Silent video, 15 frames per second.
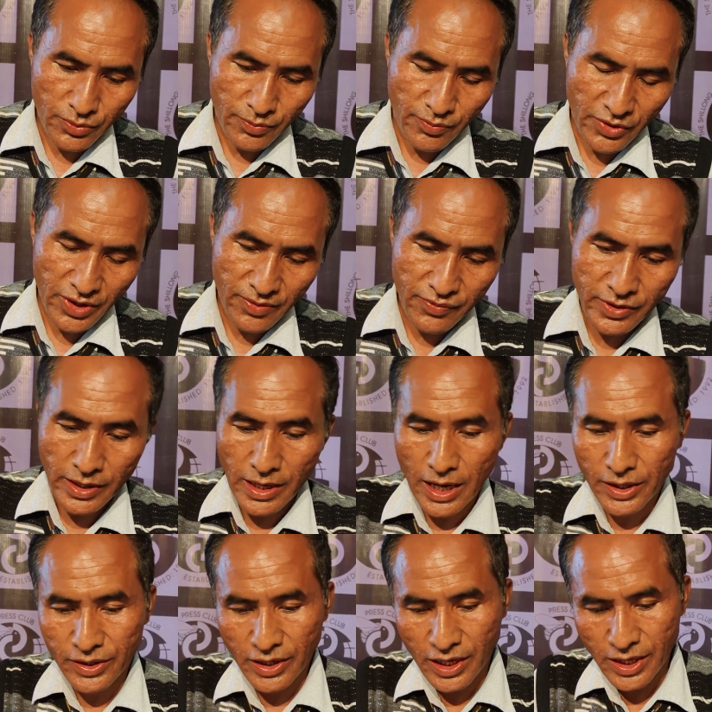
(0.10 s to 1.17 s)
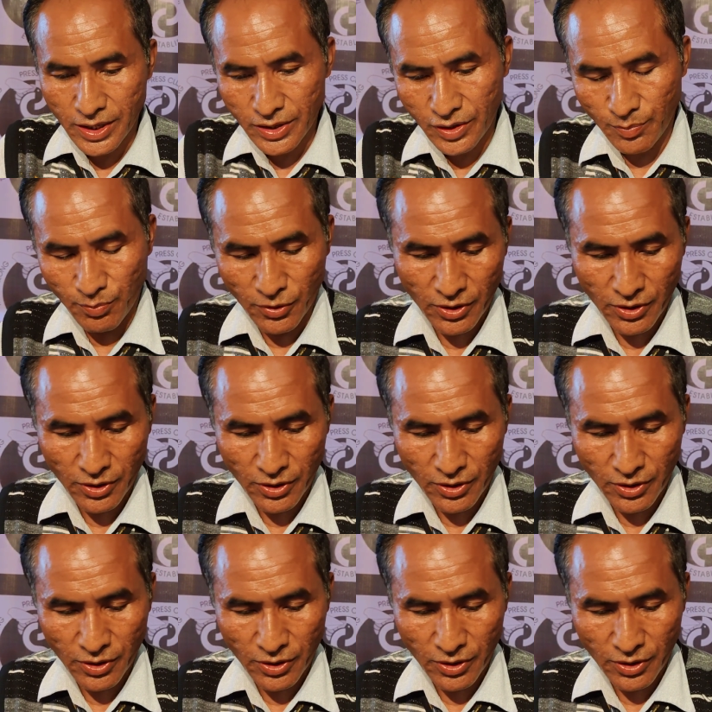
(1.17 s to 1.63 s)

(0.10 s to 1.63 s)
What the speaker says: brief the RTI